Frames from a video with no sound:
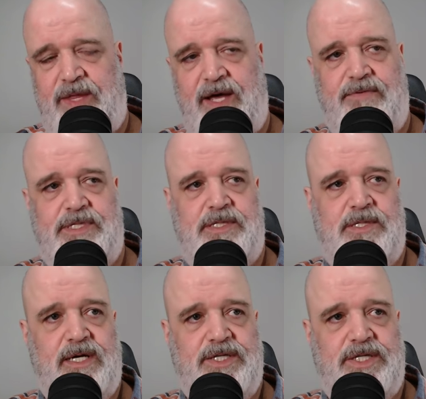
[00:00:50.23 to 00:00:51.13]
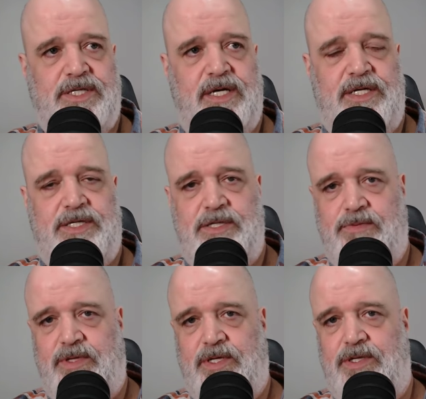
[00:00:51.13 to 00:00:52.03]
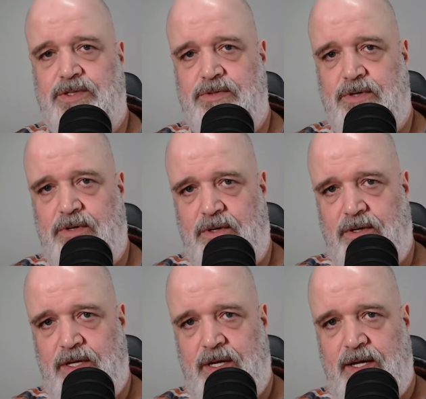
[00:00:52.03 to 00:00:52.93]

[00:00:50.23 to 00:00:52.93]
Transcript: They have such issues with control.